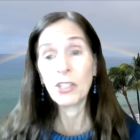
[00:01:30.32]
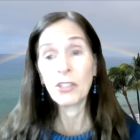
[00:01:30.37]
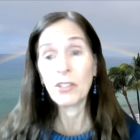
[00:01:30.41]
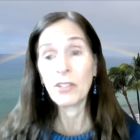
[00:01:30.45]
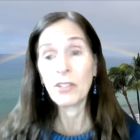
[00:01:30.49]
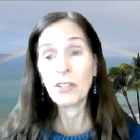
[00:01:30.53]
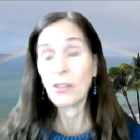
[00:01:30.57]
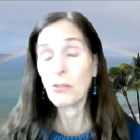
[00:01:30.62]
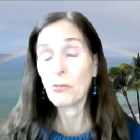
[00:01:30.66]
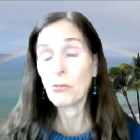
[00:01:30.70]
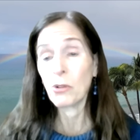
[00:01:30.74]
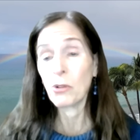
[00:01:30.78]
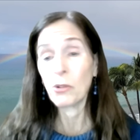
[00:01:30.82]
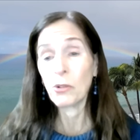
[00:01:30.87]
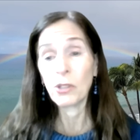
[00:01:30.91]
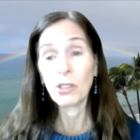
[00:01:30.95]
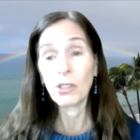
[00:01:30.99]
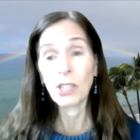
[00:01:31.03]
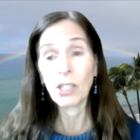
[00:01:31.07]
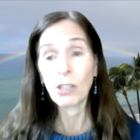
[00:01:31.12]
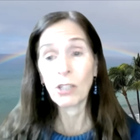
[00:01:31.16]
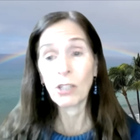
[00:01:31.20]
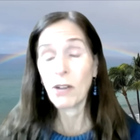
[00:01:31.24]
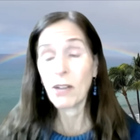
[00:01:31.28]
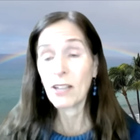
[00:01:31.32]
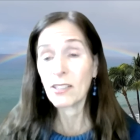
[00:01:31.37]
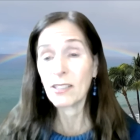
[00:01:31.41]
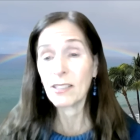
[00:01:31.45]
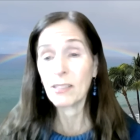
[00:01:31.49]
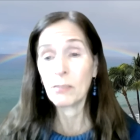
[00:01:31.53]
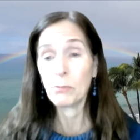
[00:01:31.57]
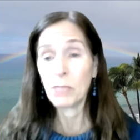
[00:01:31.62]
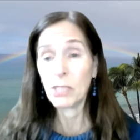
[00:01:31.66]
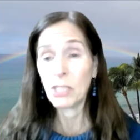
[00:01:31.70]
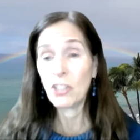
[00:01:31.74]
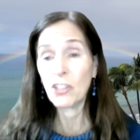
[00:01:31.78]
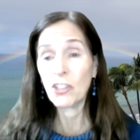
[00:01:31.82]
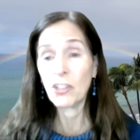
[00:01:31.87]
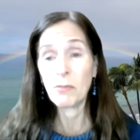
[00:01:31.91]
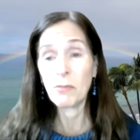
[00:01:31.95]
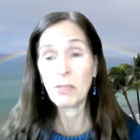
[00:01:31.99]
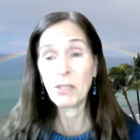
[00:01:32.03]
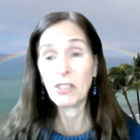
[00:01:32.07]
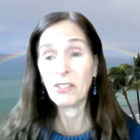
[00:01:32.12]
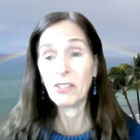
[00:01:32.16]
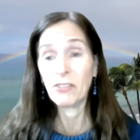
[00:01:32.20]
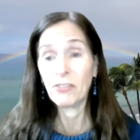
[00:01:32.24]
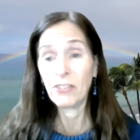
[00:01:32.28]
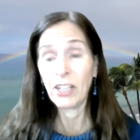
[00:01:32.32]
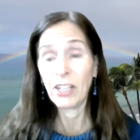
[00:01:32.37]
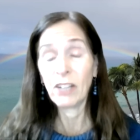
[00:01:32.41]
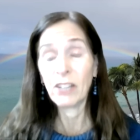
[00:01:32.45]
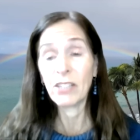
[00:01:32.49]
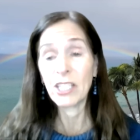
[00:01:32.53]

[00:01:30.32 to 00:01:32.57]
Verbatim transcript: and thrown her across the beach. I mean, they're very